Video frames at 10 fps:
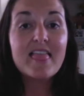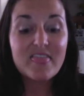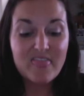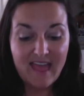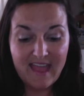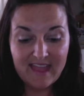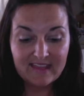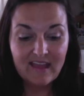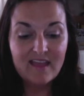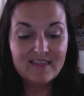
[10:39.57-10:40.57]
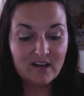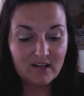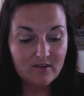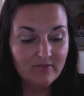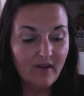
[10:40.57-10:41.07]
Then they're
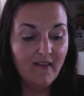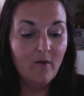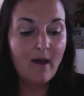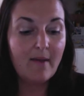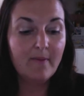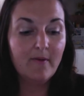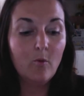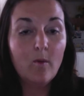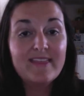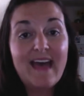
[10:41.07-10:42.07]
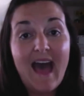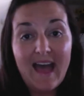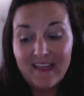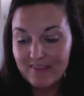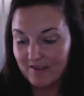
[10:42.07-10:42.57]
going to follow up with
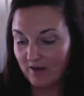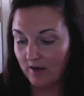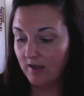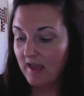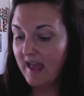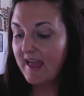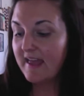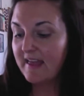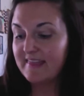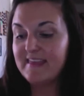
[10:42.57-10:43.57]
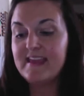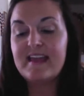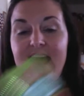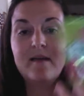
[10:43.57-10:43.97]
either the